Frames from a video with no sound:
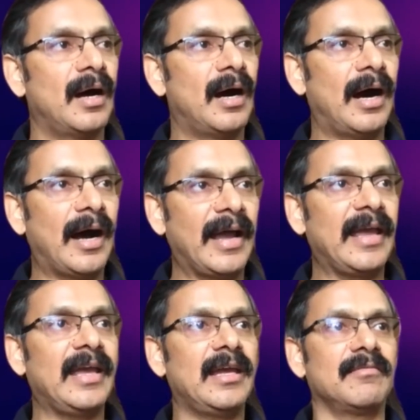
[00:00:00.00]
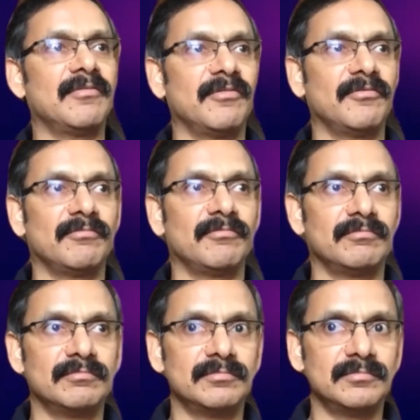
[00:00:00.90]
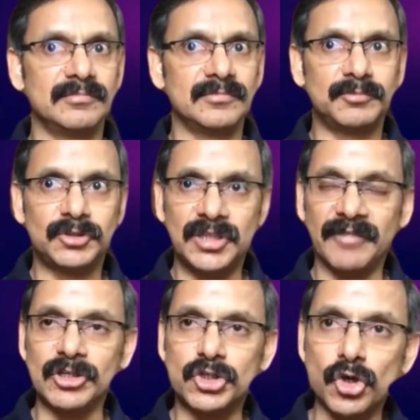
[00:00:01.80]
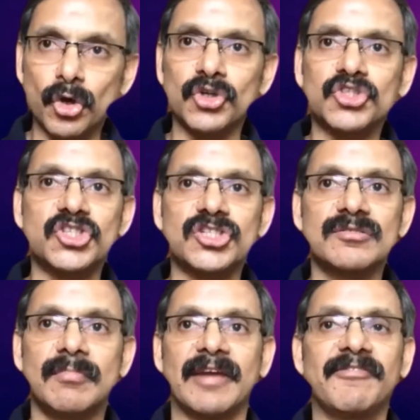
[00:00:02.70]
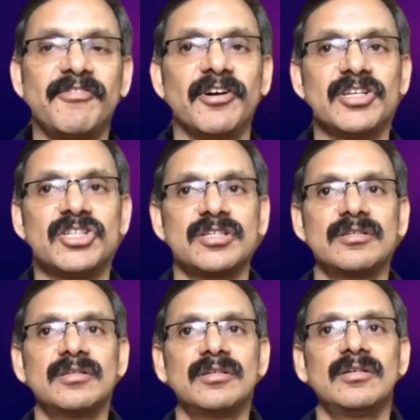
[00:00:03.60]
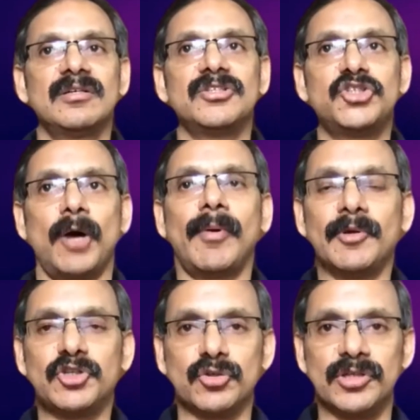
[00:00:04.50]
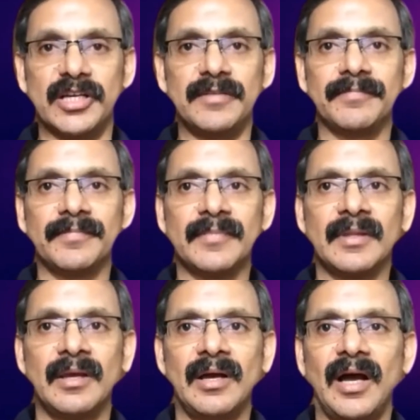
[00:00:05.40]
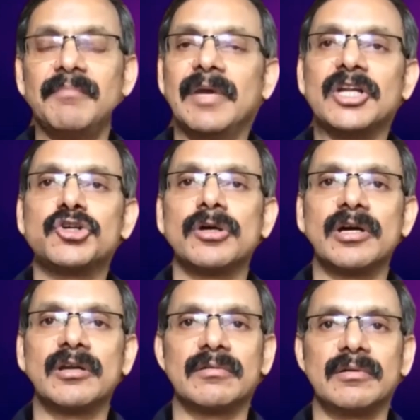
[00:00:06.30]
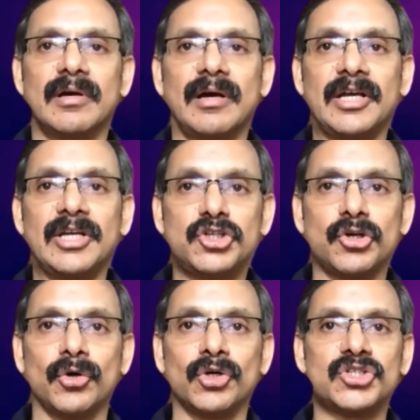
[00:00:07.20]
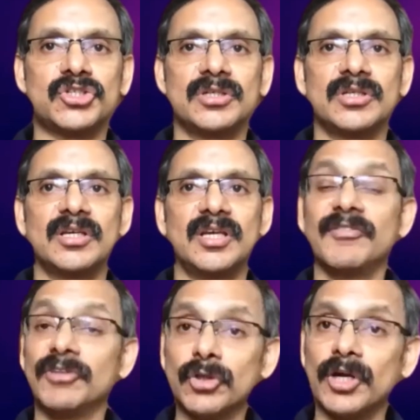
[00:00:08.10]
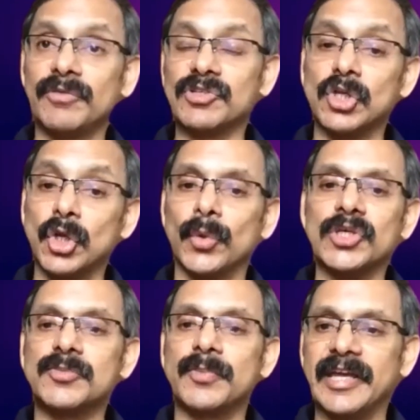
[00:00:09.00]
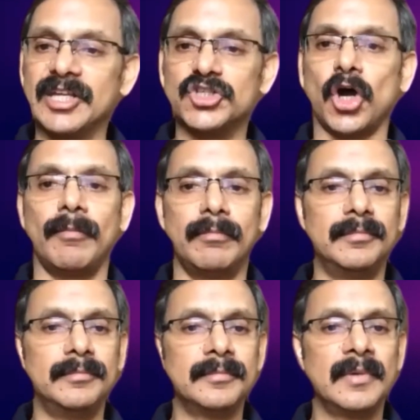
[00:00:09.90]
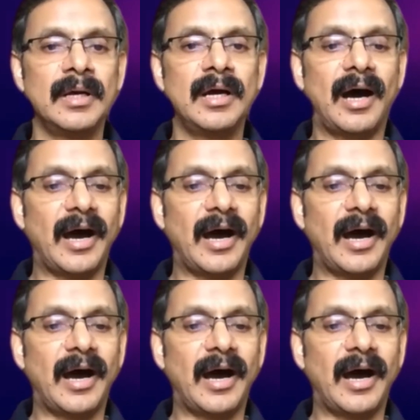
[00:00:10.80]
I even chose my first job opportunity, I made sure I chose, even though it was the lowest paying job, I